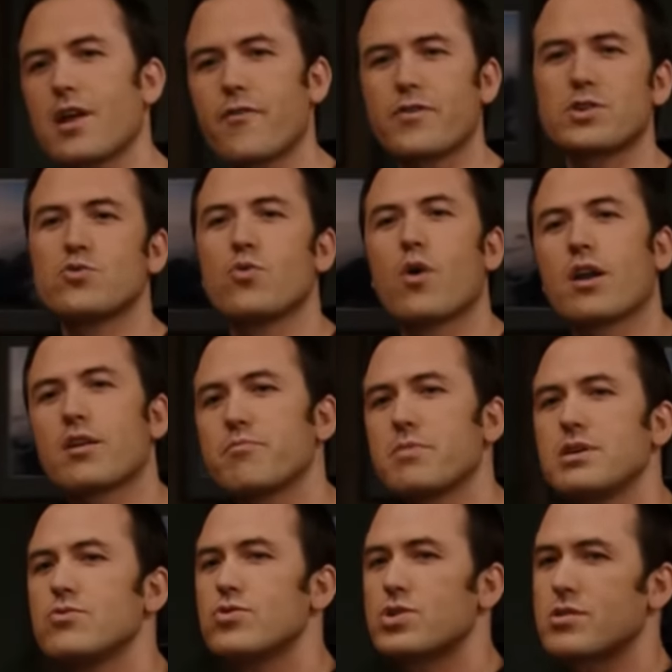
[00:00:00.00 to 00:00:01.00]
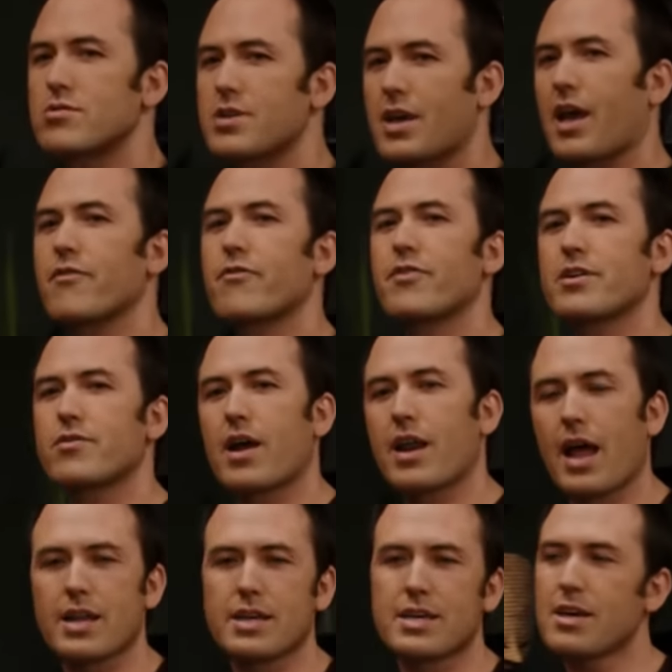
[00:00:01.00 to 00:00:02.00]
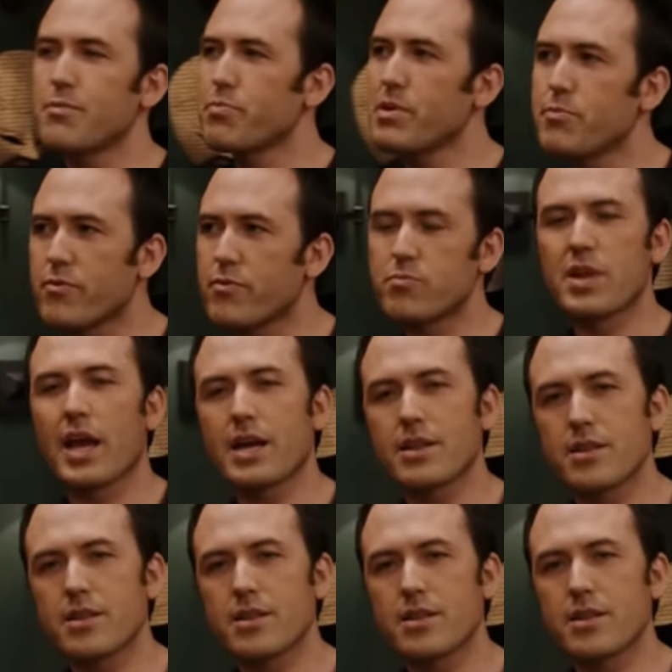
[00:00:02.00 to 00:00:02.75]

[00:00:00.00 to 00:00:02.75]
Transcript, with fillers: Tough as you want to be, you still can't figure out how to keep people from